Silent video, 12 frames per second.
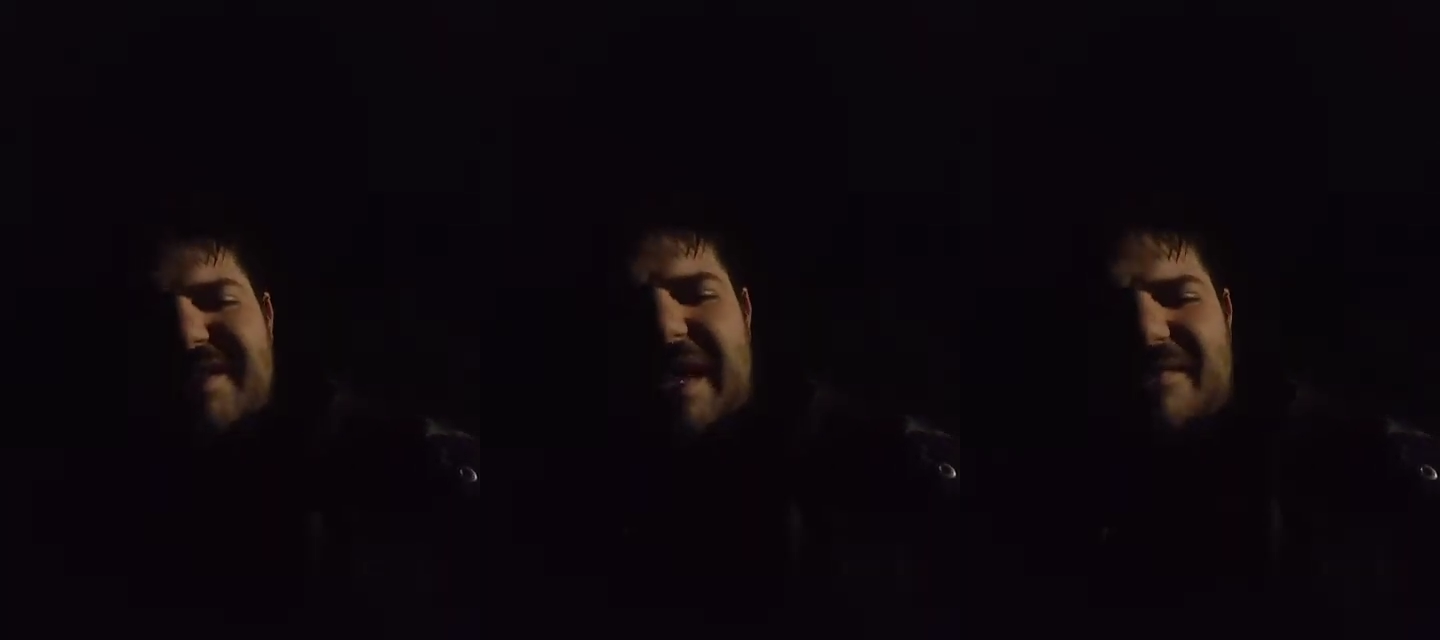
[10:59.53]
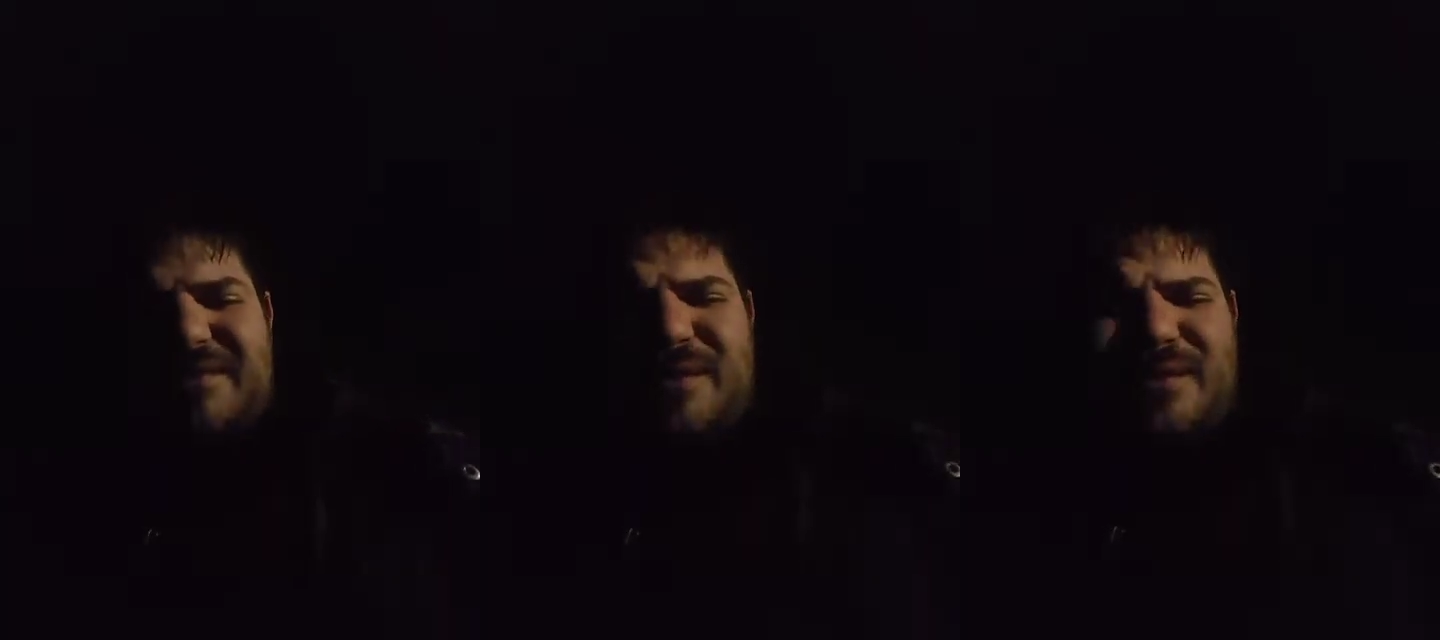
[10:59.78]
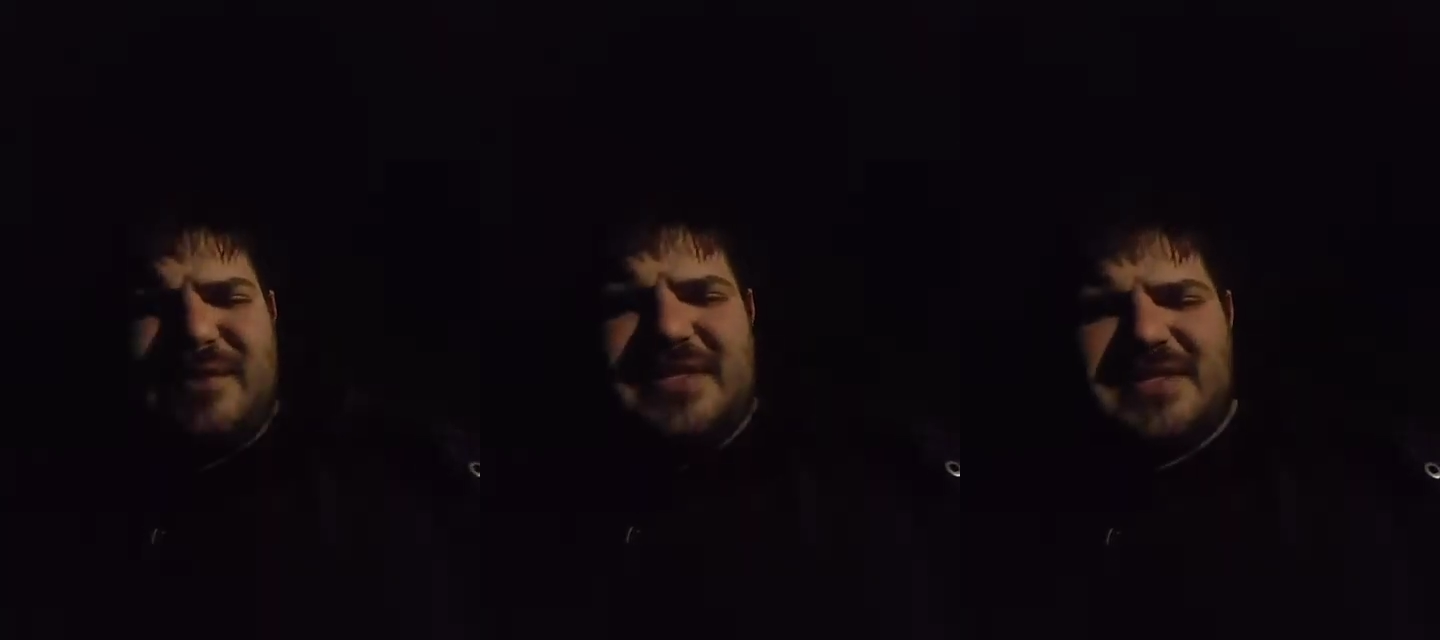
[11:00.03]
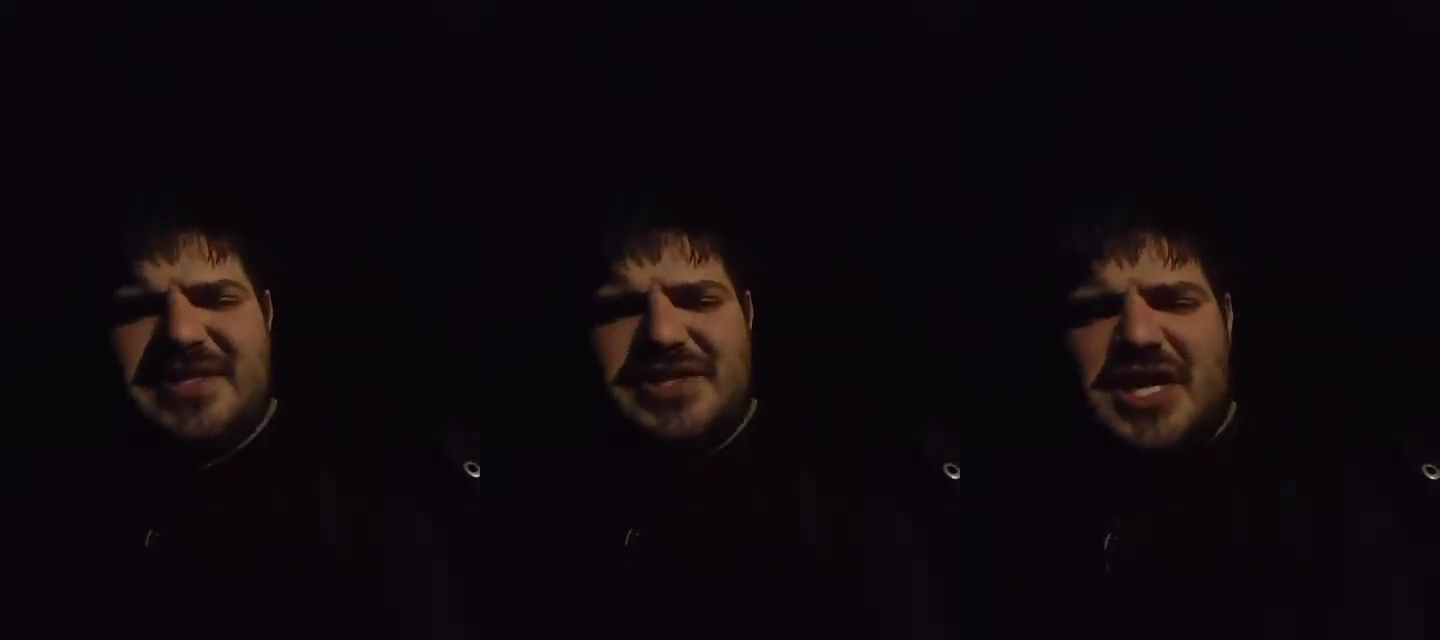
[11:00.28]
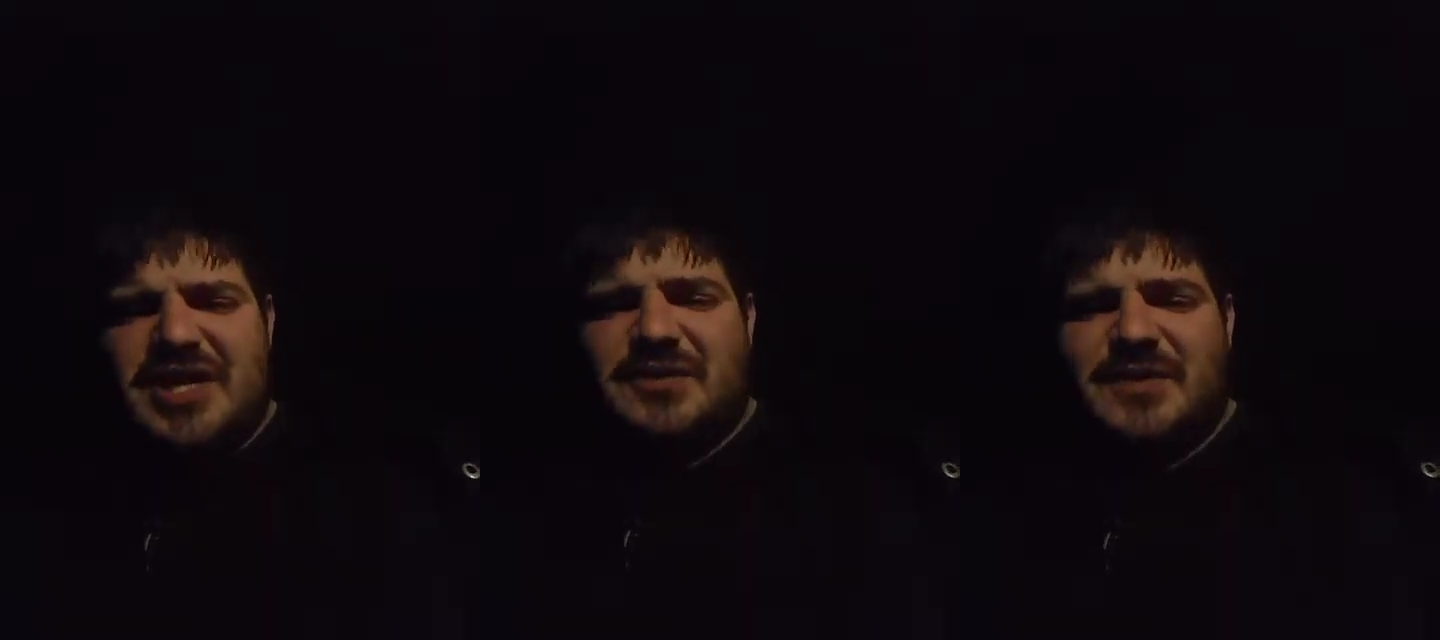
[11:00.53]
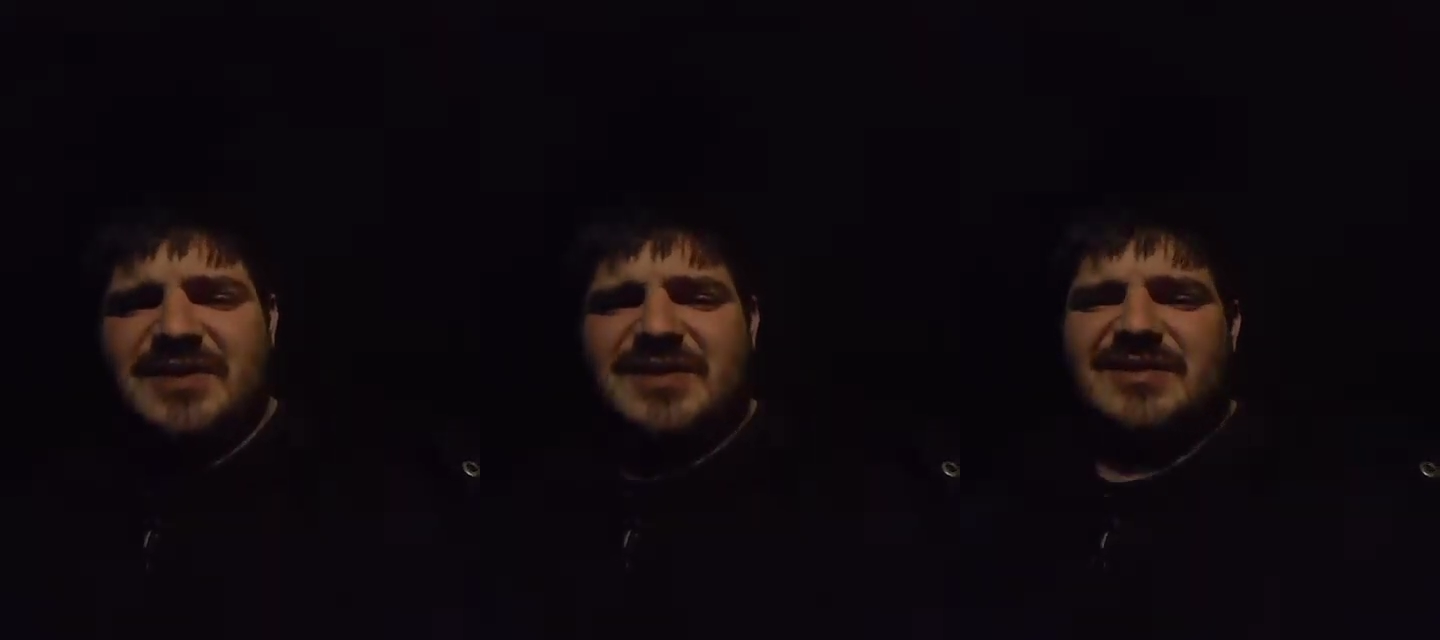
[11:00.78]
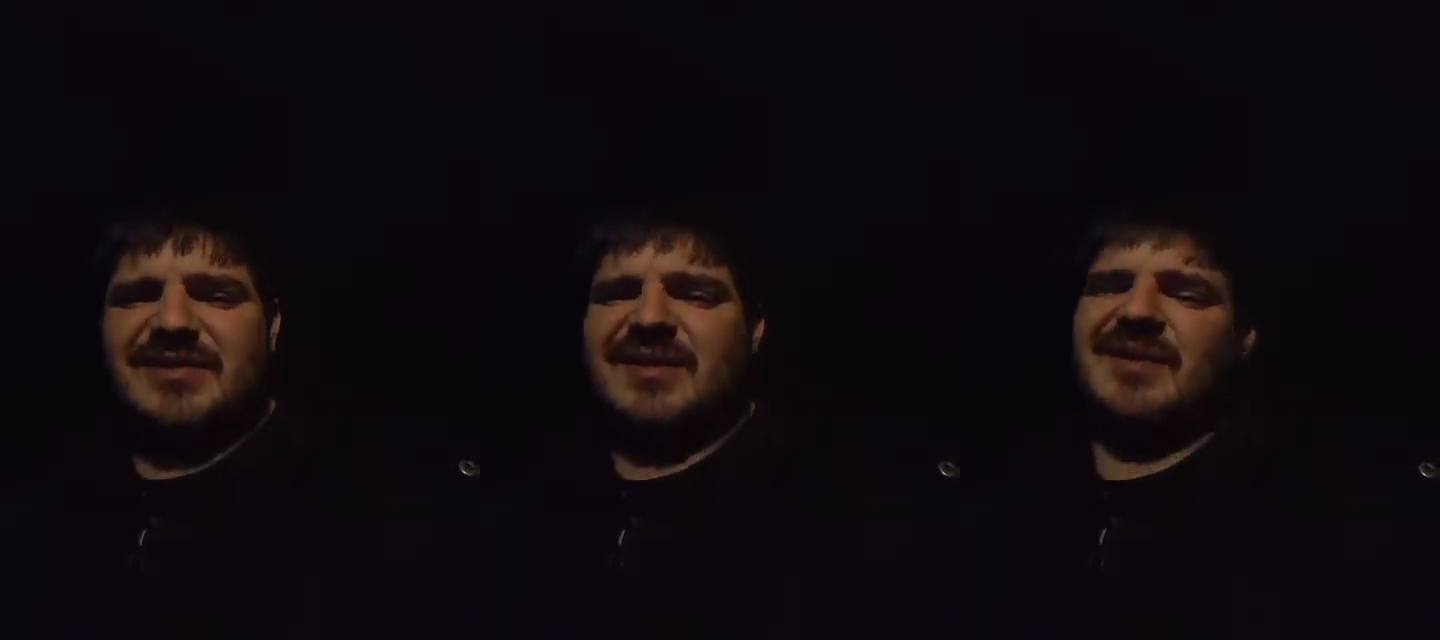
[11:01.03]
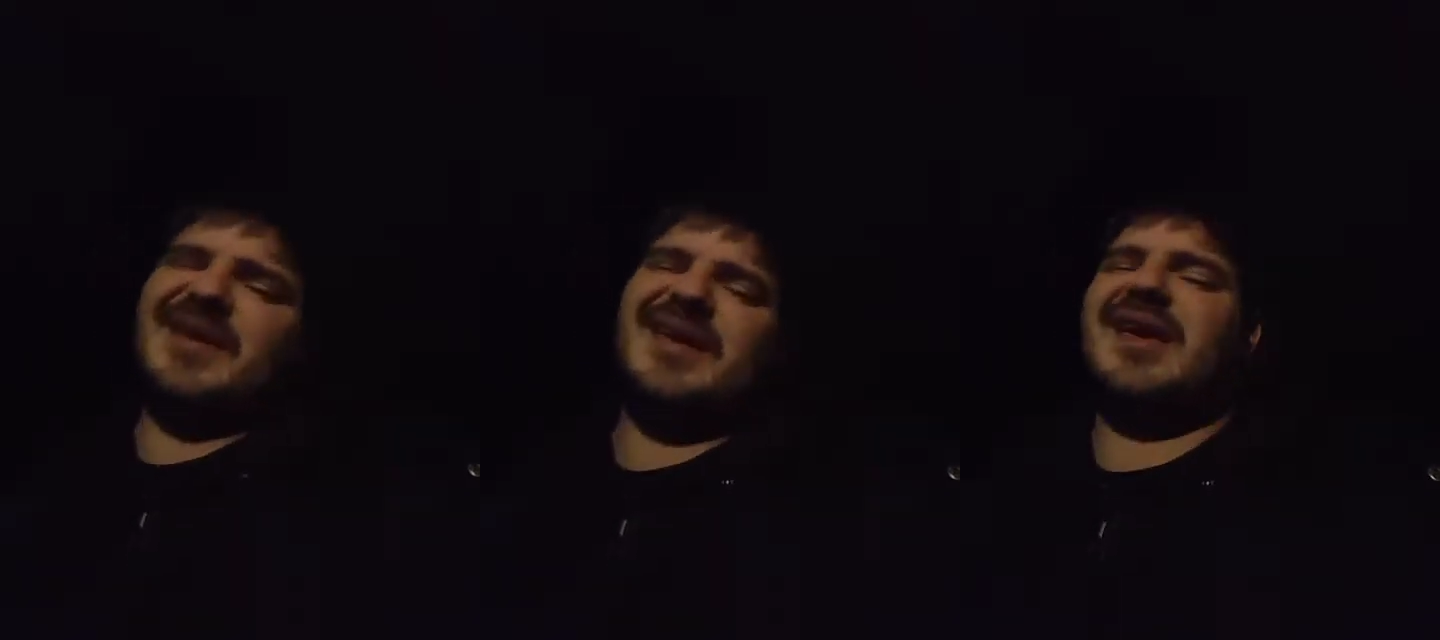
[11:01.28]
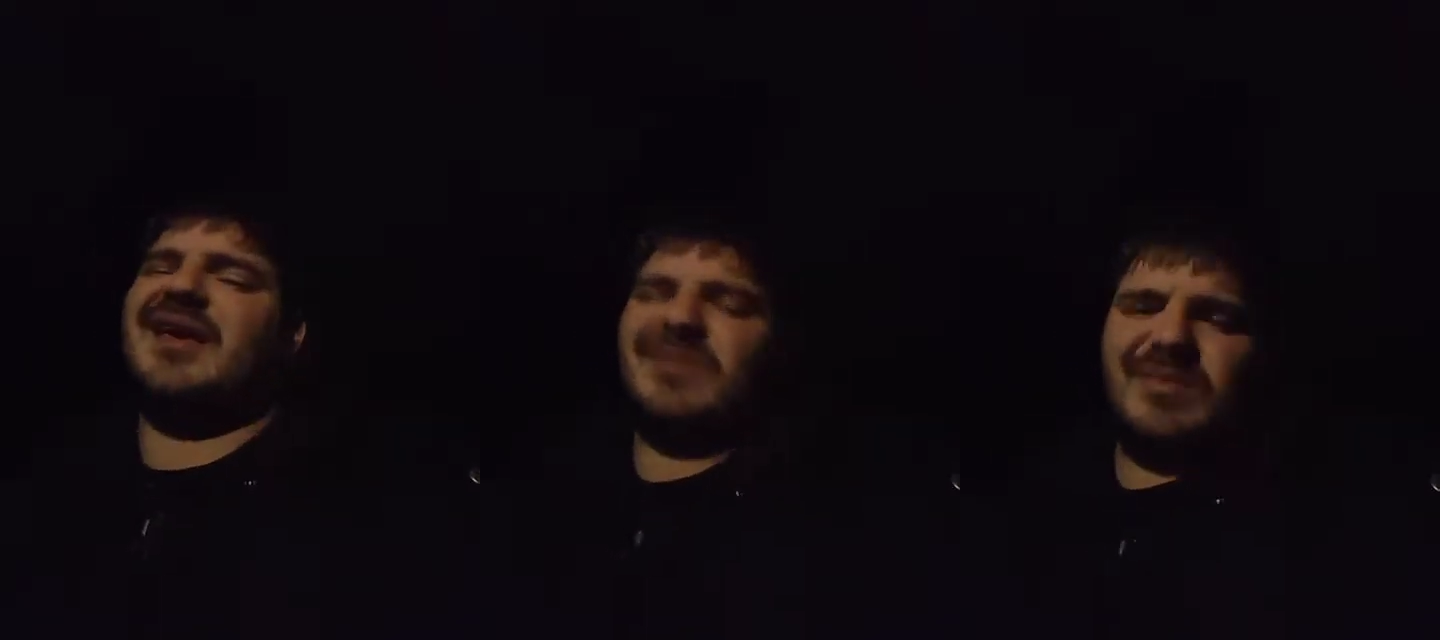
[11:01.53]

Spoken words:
that feel disingenuous, and you're all like,